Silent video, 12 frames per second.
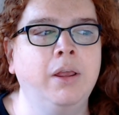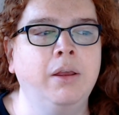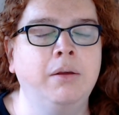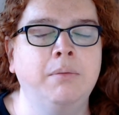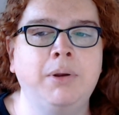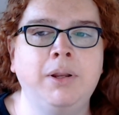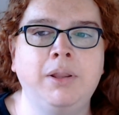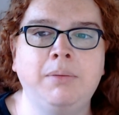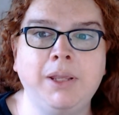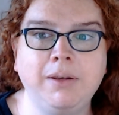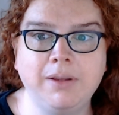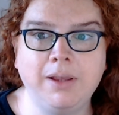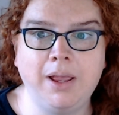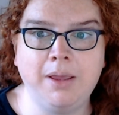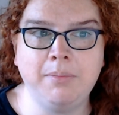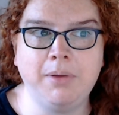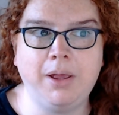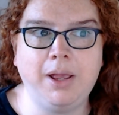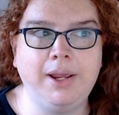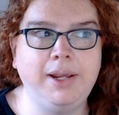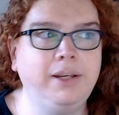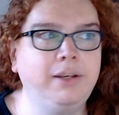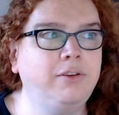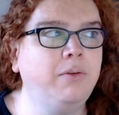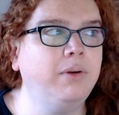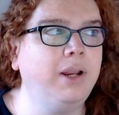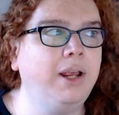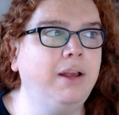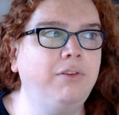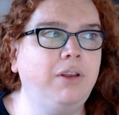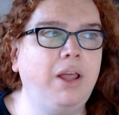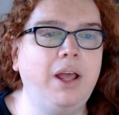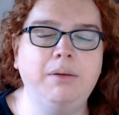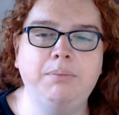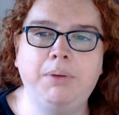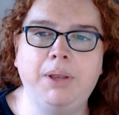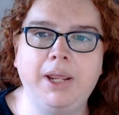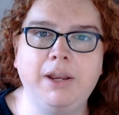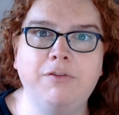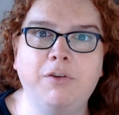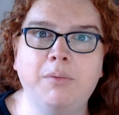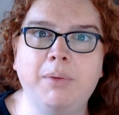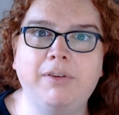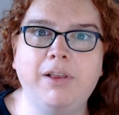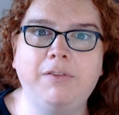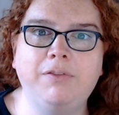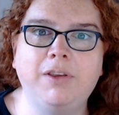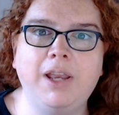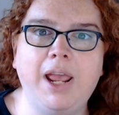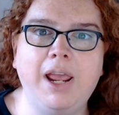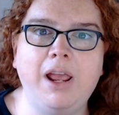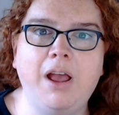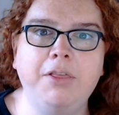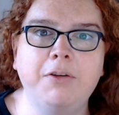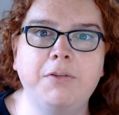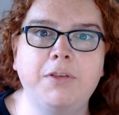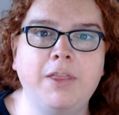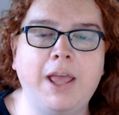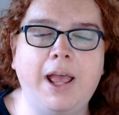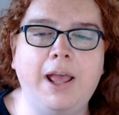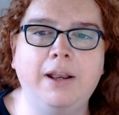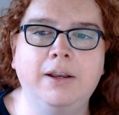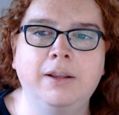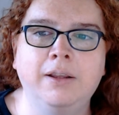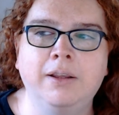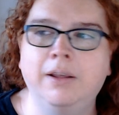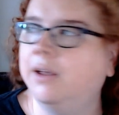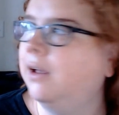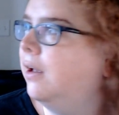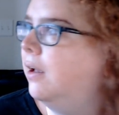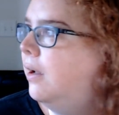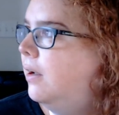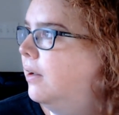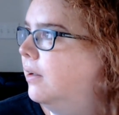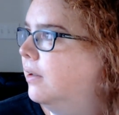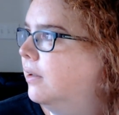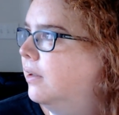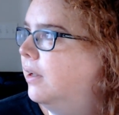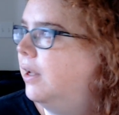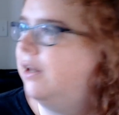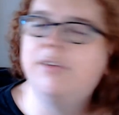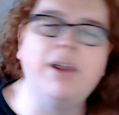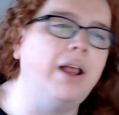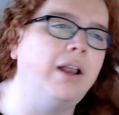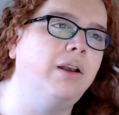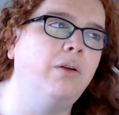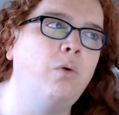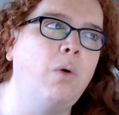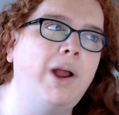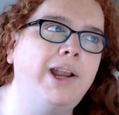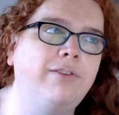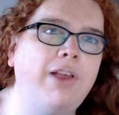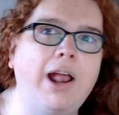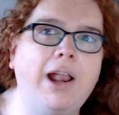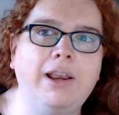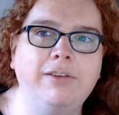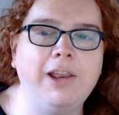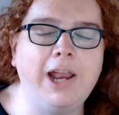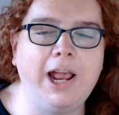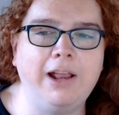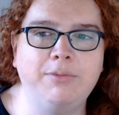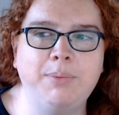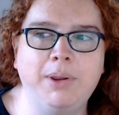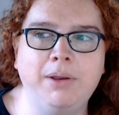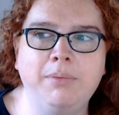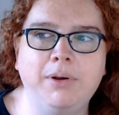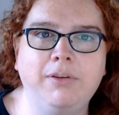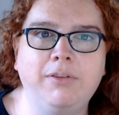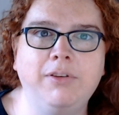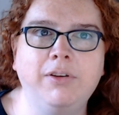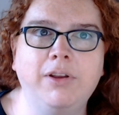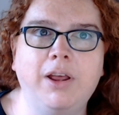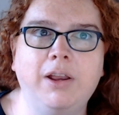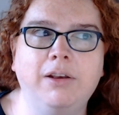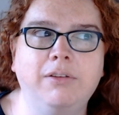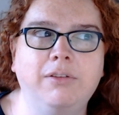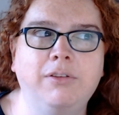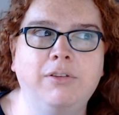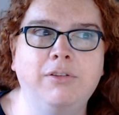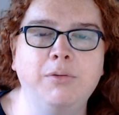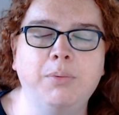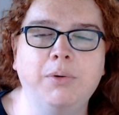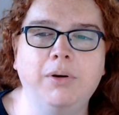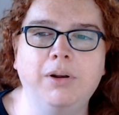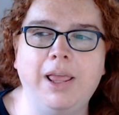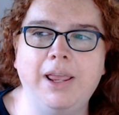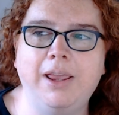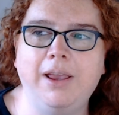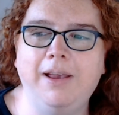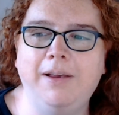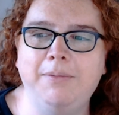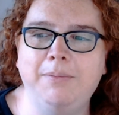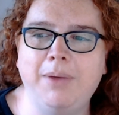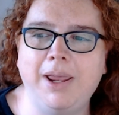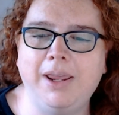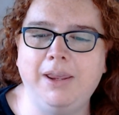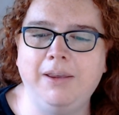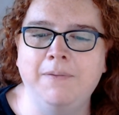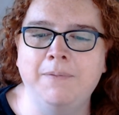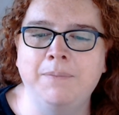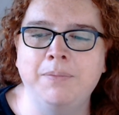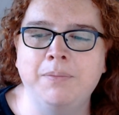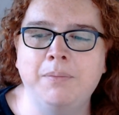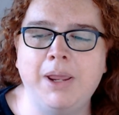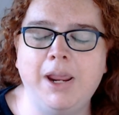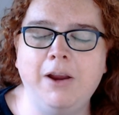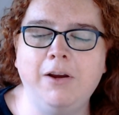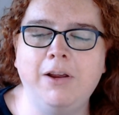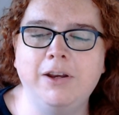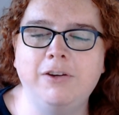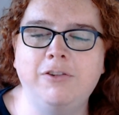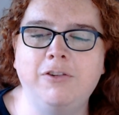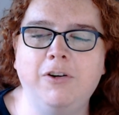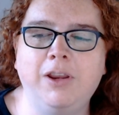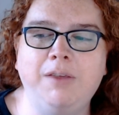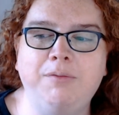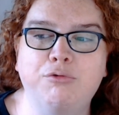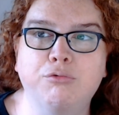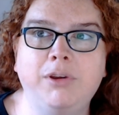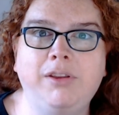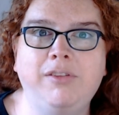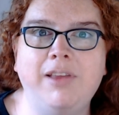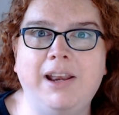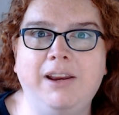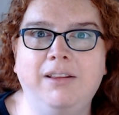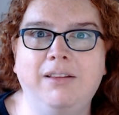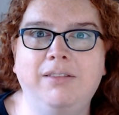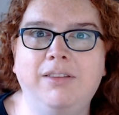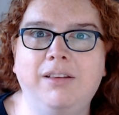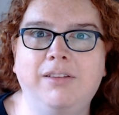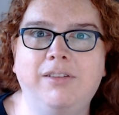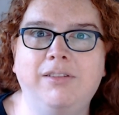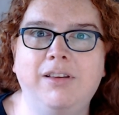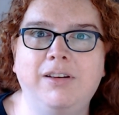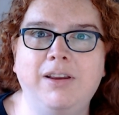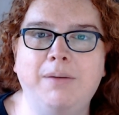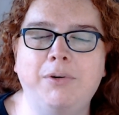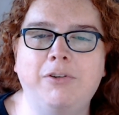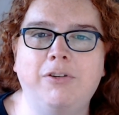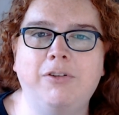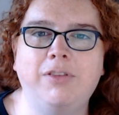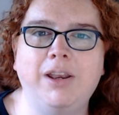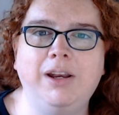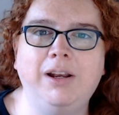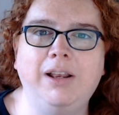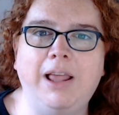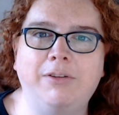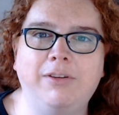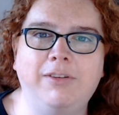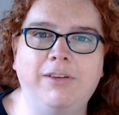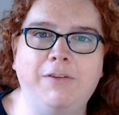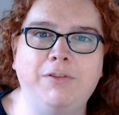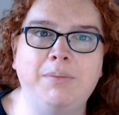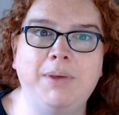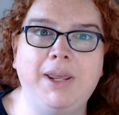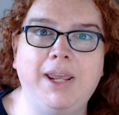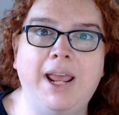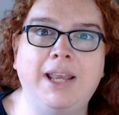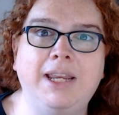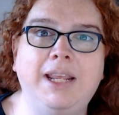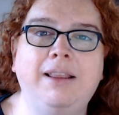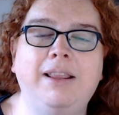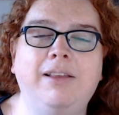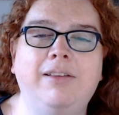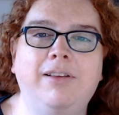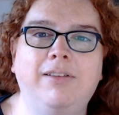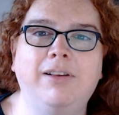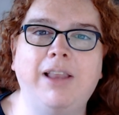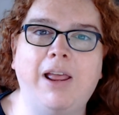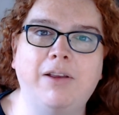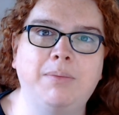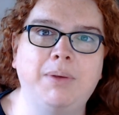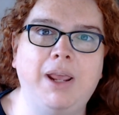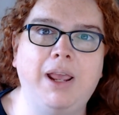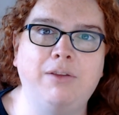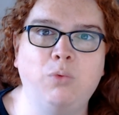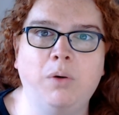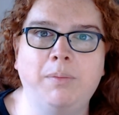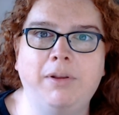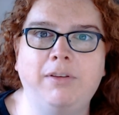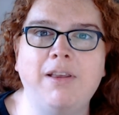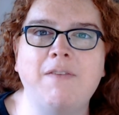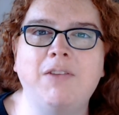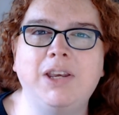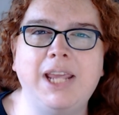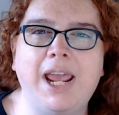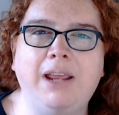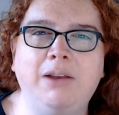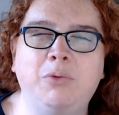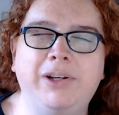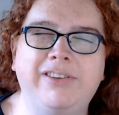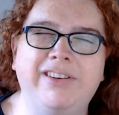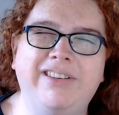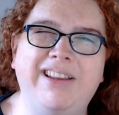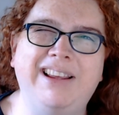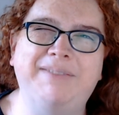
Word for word: But in the meantime, I don't have a lot planned for myself today other than that. Uh, it's not quite as hot as it has been, but it's still not super. Like uh, my my air conditioner keeps resetting the the temperatures that it allows itself to be, and it thinks it's allowed to be as warm as 78, which is like,